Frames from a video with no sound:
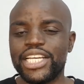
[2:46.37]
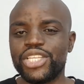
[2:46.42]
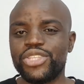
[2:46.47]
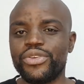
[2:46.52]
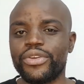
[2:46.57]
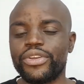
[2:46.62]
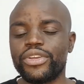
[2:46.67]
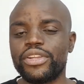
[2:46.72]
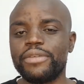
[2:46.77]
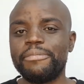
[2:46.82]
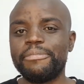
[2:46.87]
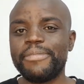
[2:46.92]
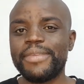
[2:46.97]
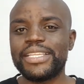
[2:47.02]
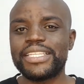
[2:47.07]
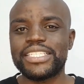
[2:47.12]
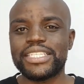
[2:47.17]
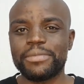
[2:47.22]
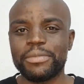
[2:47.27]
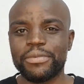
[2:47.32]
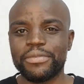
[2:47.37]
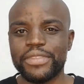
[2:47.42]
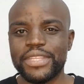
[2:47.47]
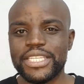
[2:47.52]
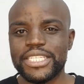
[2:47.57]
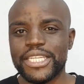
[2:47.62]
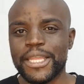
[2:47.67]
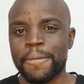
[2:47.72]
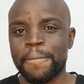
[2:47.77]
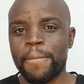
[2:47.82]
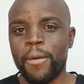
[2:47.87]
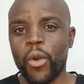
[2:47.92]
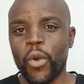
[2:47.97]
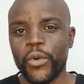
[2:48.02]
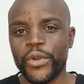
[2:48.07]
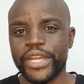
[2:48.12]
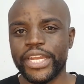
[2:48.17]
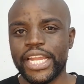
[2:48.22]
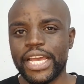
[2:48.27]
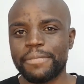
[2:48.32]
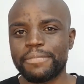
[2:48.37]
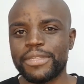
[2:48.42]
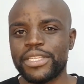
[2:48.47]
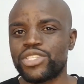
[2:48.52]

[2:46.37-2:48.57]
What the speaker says: you're going to miss some of these important updates.